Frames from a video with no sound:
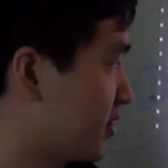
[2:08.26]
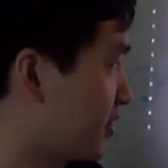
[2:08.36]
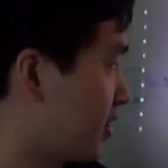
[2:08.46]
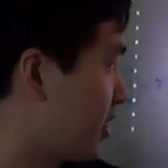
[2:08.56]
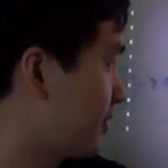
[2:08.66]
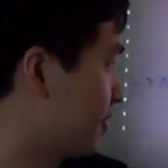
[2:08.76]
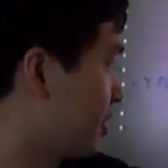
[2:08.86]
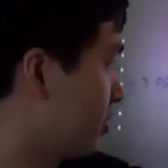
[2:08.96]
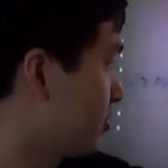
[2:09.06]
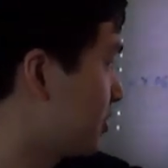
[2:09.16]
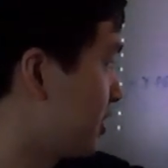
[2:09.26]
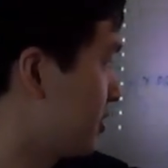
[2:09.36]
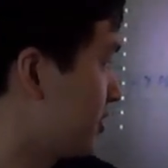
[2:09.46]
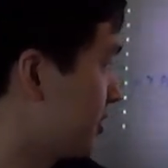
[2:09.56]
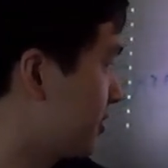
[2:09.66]
a lot of nodes
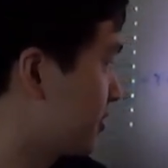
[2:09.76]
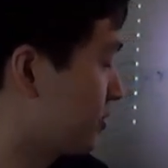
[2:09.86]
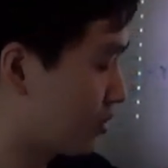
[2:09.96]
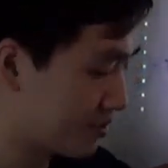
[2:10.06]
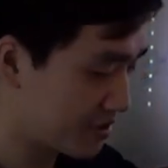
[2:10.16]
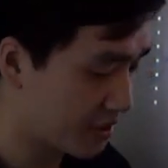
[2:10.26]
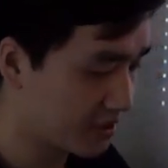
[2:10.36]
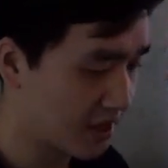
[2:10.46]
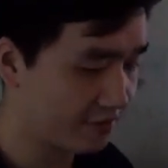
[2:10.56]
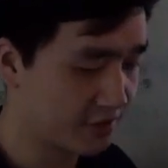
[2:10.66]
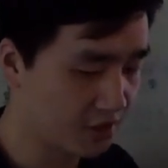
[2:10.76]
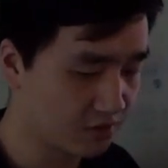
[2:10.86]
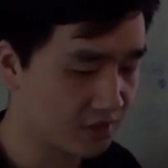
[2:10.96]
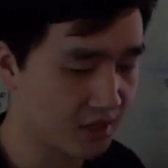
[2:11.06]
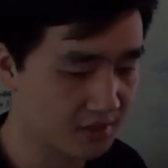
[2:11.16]
in this website. Every
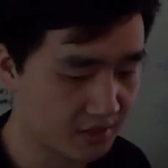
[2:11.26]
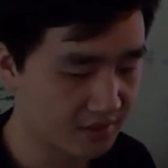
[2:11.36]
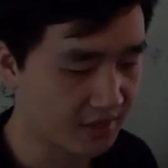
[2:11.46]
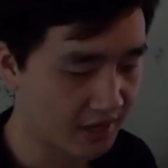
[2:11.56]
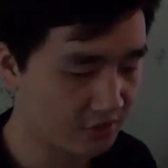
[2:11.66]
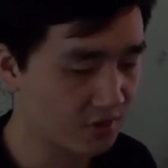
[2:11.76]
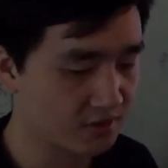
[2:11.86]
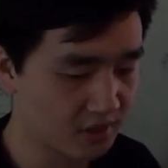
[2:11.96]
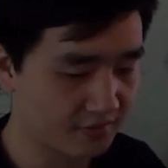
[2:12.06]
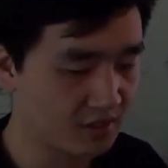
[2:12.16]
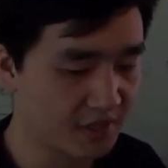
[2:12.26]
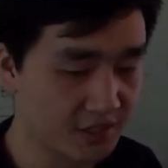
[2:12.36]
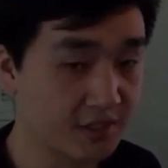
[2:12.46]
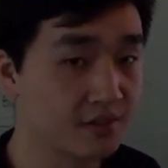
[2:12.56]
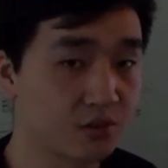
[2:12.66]
node contains hundreds of
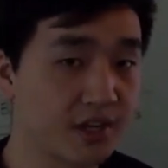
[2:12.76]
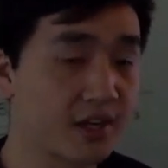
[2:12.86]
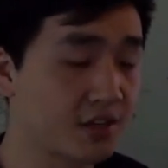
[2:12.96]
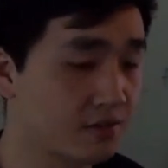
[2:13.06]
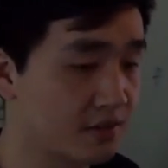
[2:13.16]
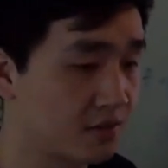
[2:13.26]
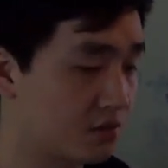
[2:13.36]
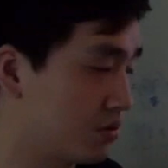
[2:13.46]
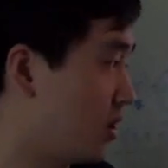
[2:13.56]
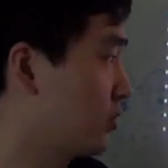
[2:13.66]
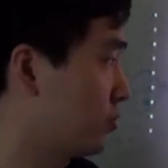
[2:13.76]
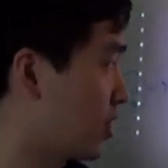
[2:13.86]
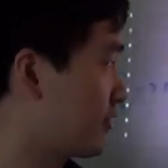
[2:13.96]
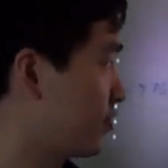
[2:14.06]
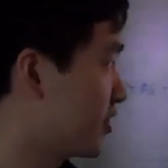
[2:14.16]
images, so we can use it to do
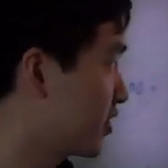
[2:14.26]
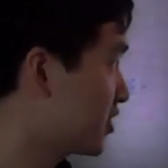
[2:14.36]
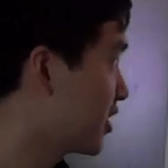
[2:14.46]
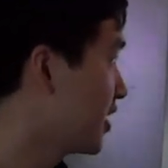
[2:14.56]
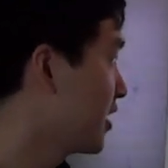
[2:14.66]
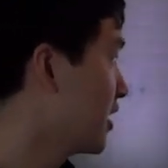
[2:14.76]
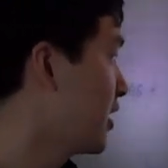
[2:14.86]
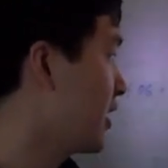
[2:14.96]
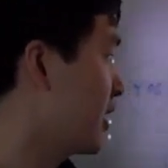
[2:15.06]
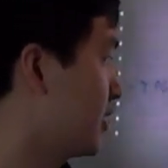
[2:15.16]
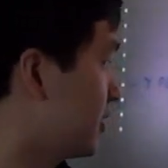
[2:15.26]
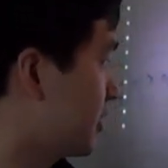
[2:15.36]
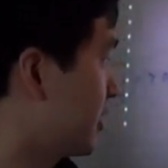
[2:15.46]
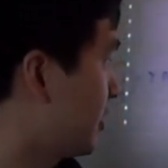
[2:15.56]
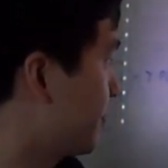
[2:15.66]
our research. And
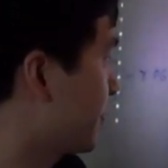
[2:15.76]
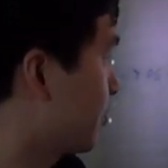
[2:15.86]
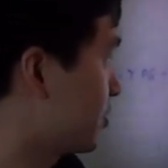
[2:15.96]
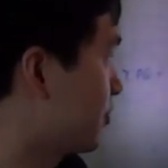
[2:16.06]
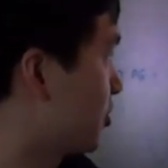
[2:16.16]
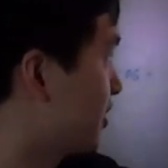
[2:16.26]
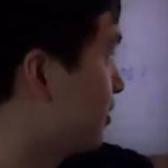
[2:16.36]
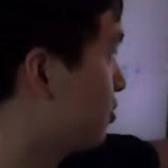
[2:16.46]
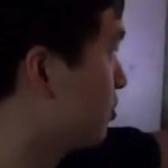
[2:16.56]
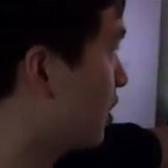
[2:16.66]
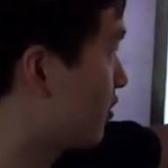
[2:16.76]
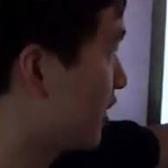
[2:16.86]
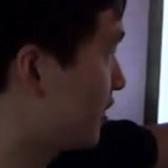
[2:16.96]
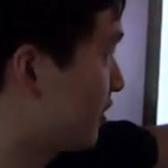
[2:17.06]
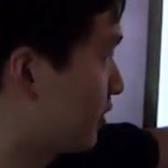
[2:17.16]
what's more, this tool
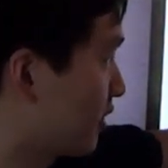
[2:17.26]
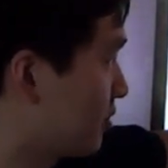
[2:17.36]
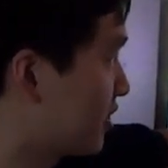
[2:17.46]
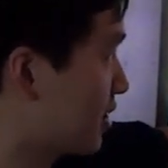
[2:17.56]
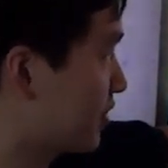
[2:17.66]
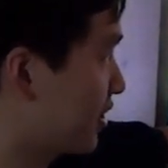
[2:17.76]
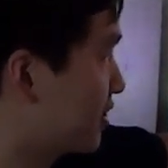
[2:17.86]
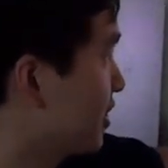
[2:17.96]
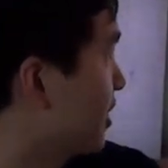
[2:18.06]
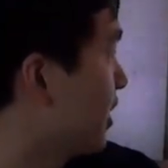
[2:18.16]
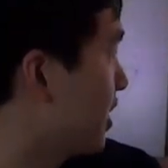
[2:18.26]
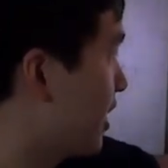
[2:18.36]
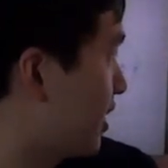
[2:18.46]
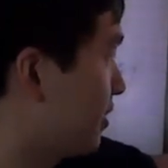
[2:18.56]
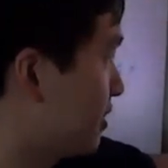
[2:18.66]
already stopped update,
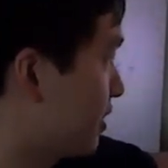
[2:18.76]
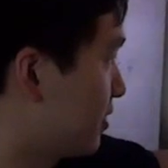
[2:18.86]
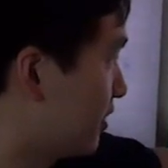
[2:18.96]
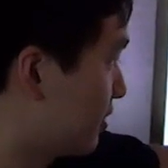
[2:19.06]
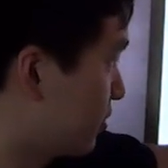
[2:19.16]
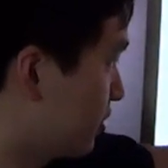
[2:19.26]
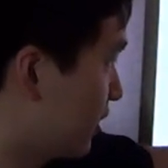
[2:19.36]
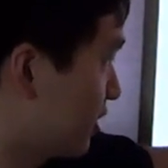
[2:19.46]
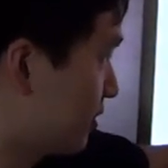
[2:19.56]
and this tool is